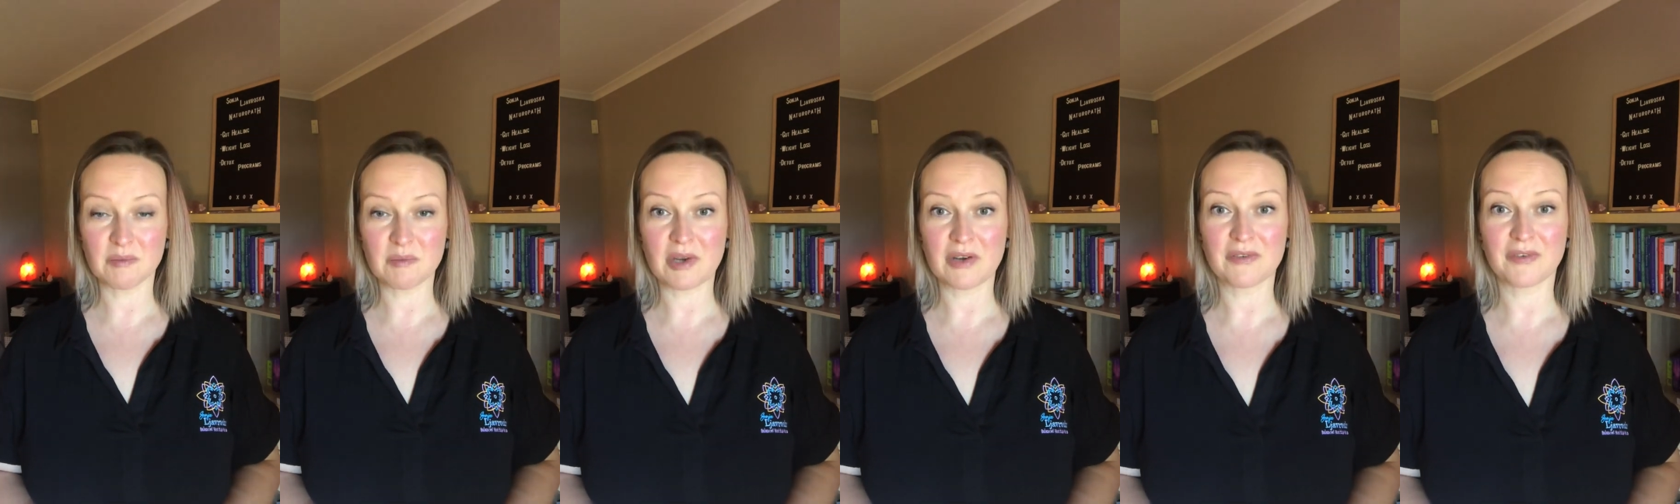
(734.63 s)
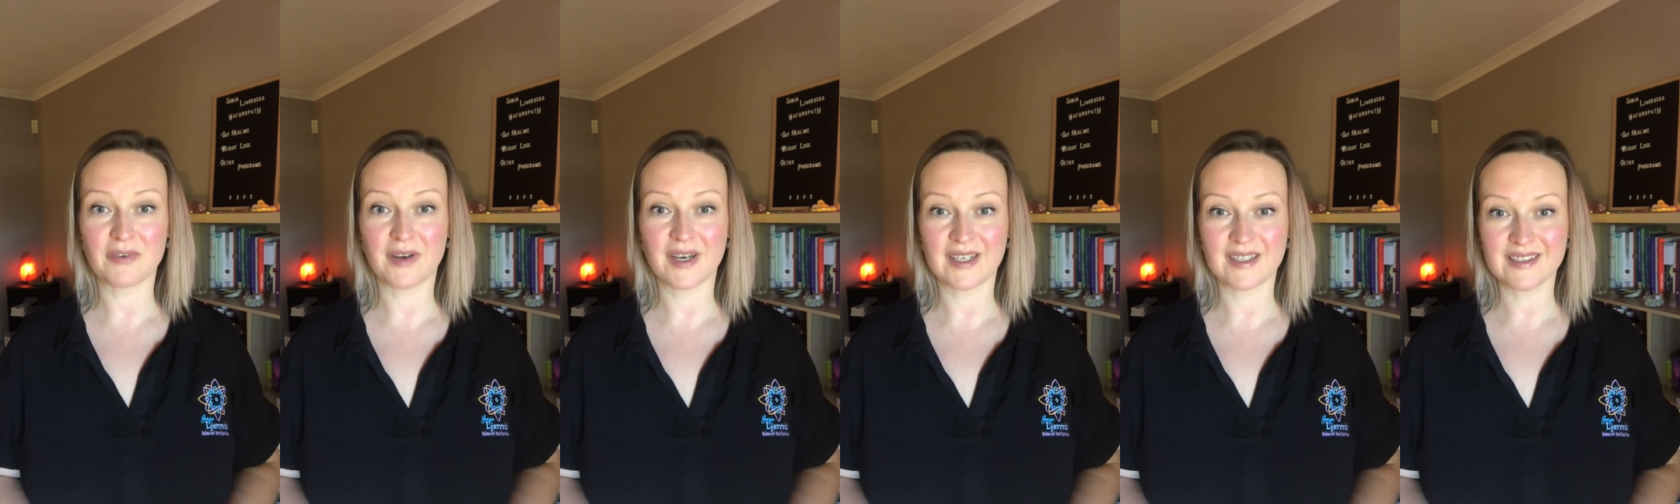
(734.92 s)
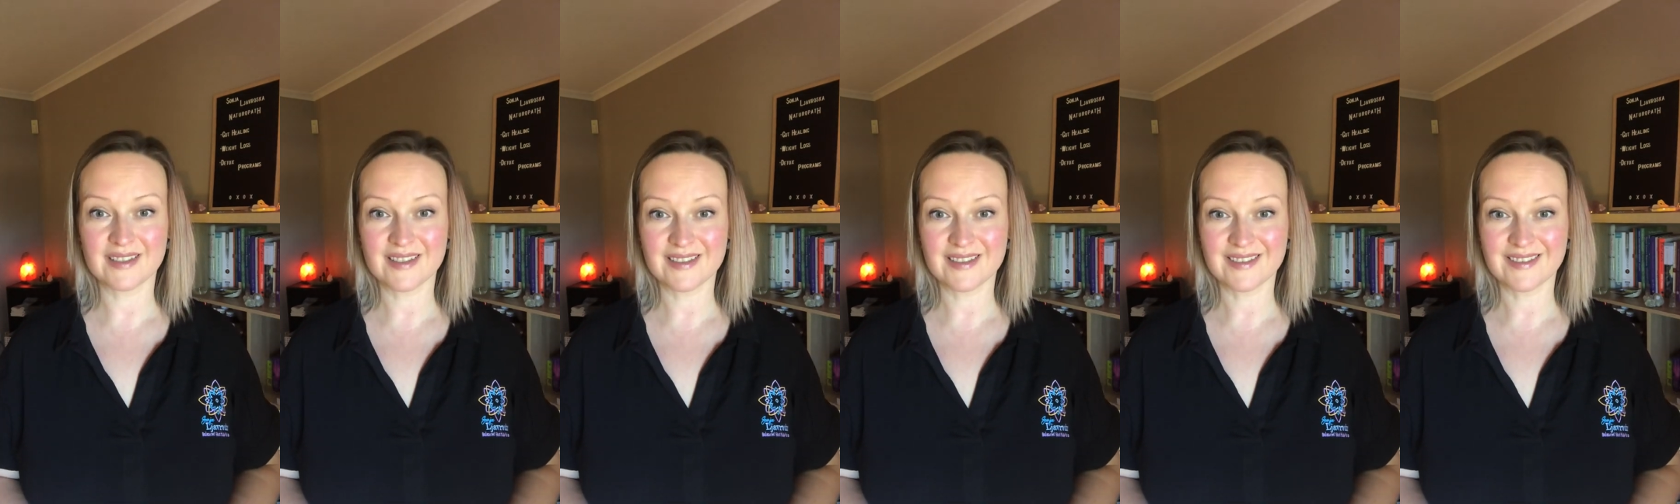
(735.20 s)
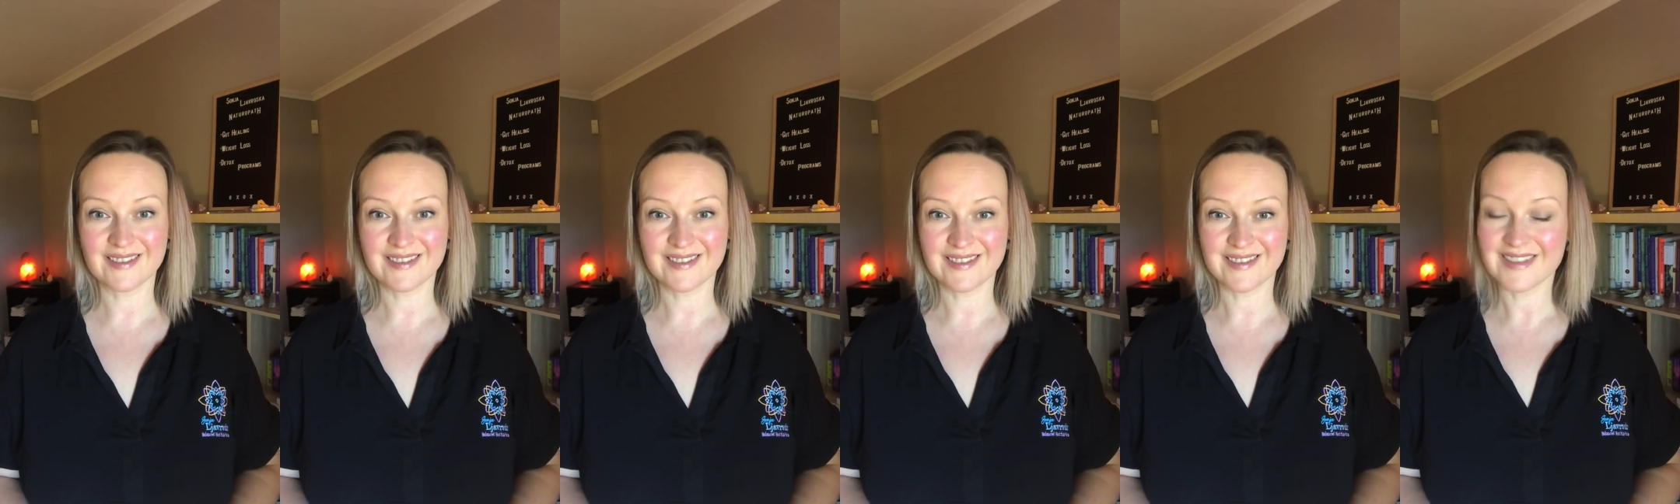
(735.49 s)
my friend.
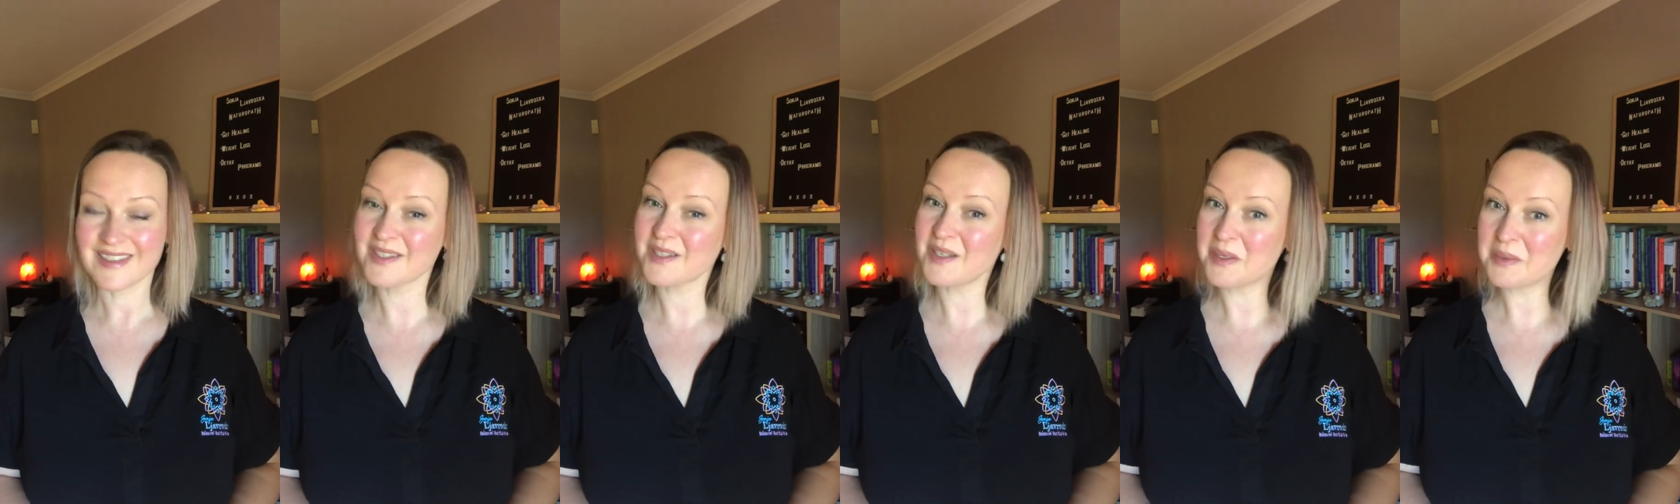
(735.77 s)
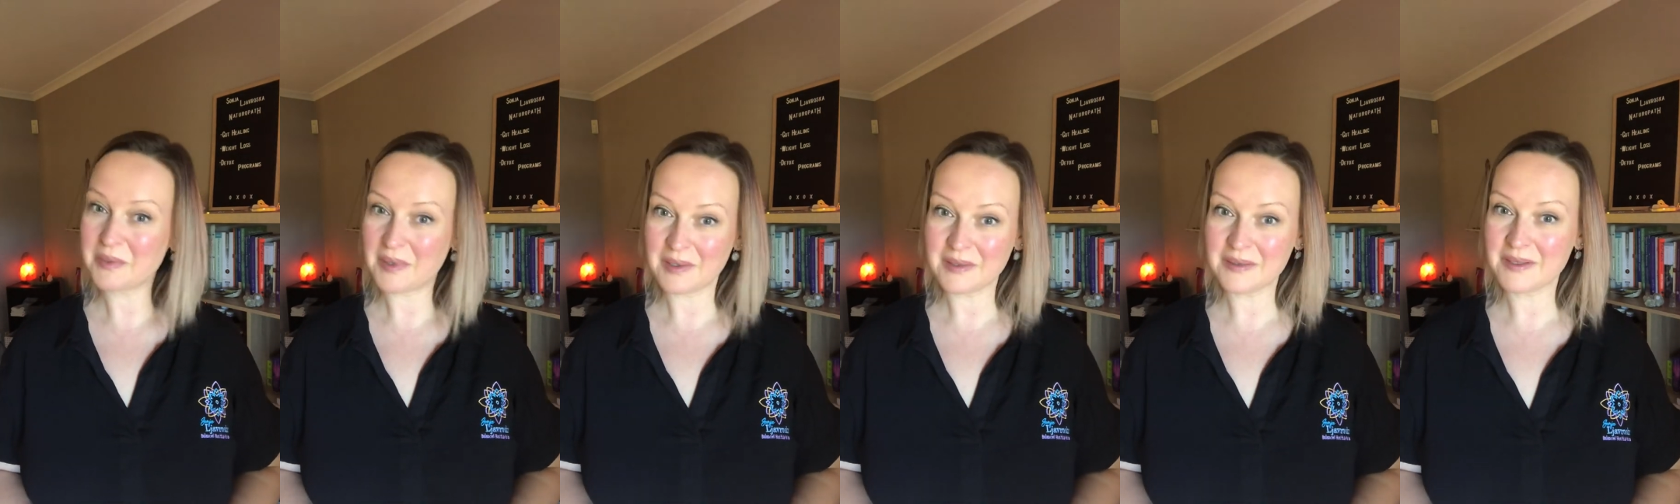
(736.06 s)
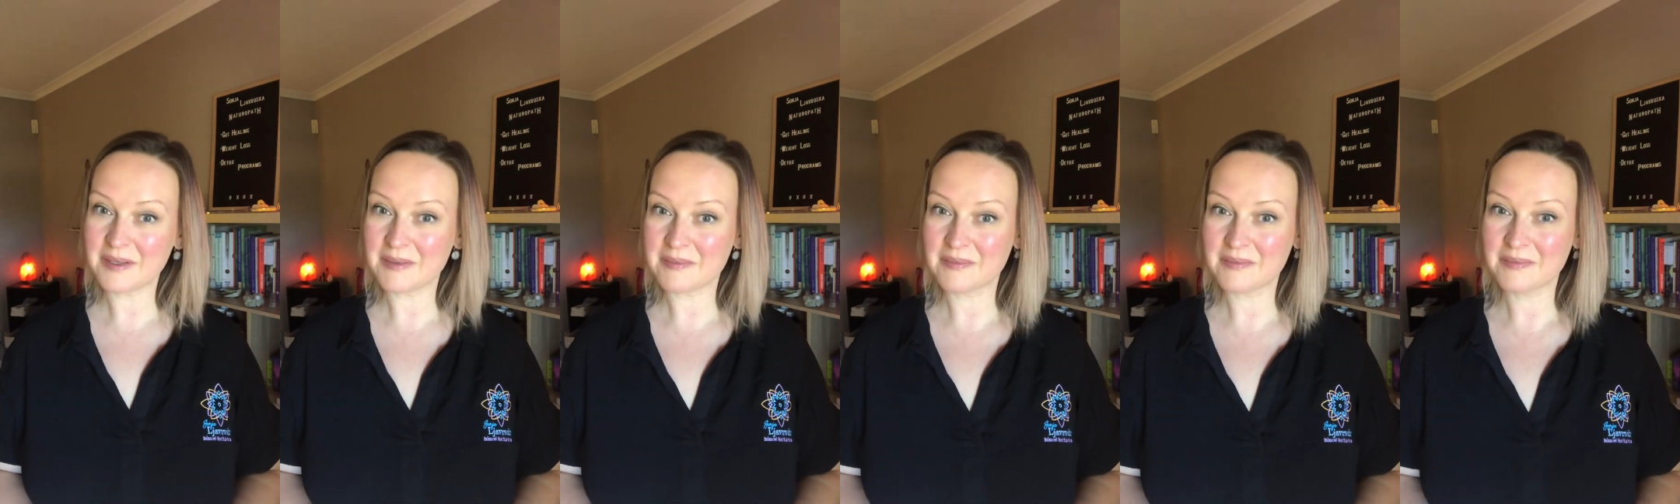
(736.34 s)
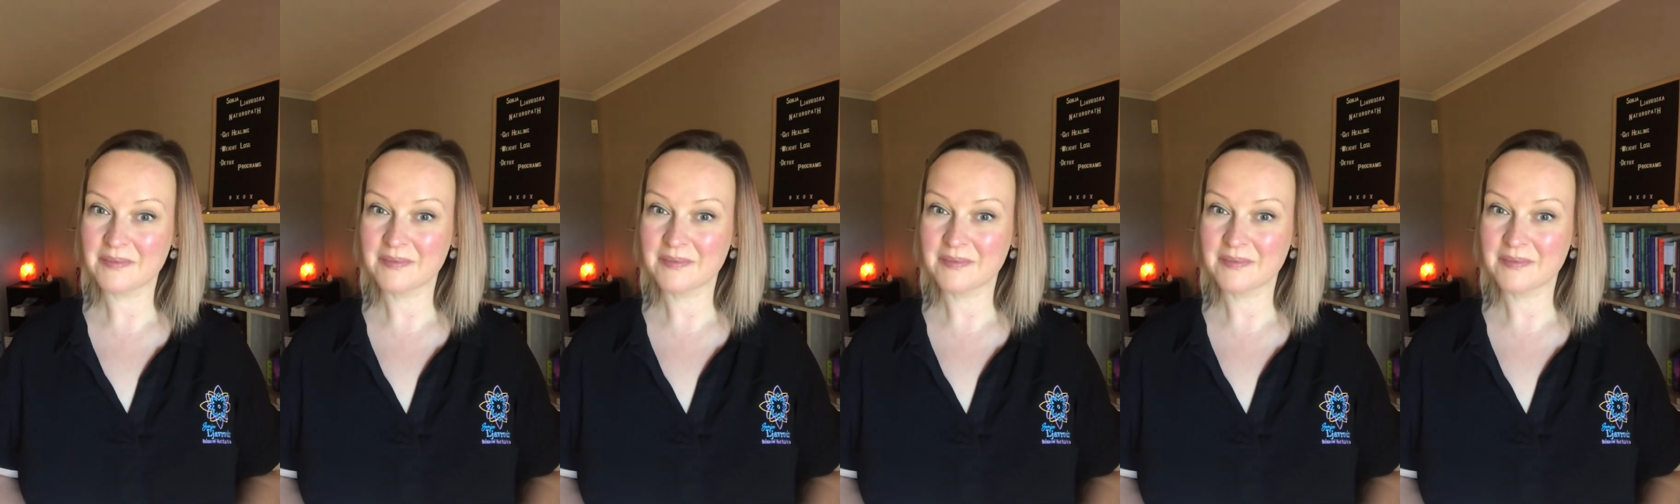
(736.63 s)
So welcome.